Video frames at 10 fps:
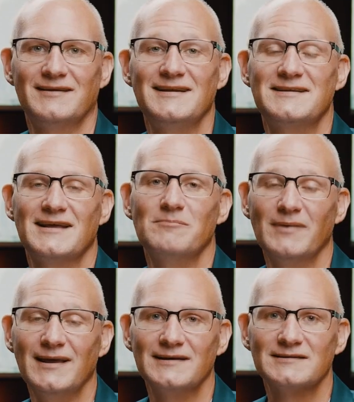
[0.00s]
The
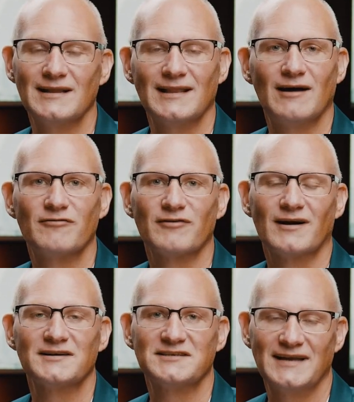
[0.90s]
DTEN ME's allow
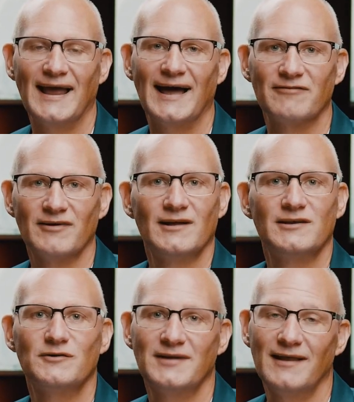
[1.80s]
for our staff
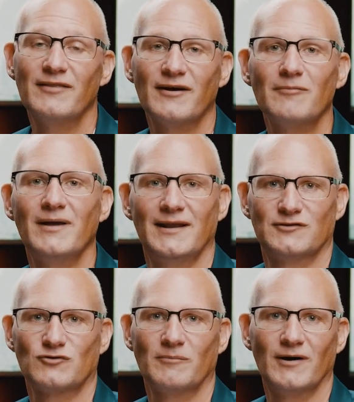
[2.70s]
to attend their
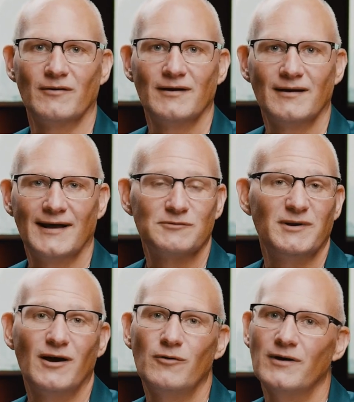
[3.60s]
meetings remote. As
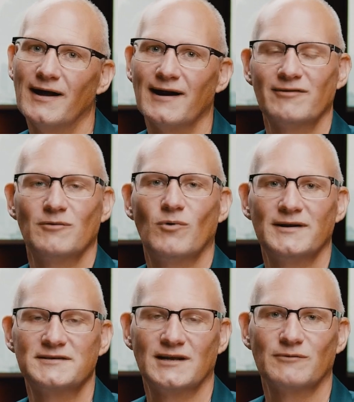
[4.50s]
we know, not
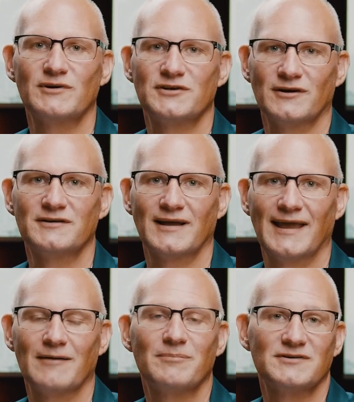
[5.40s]
everyone is going to return to
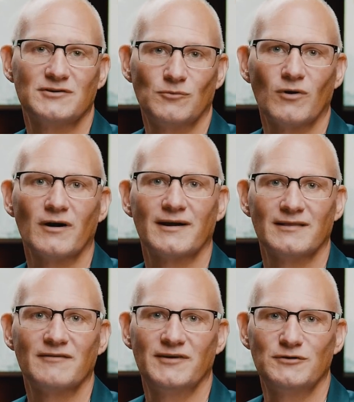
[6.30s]
campus to work
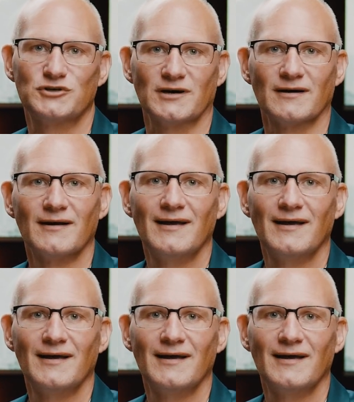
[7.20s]
in the future.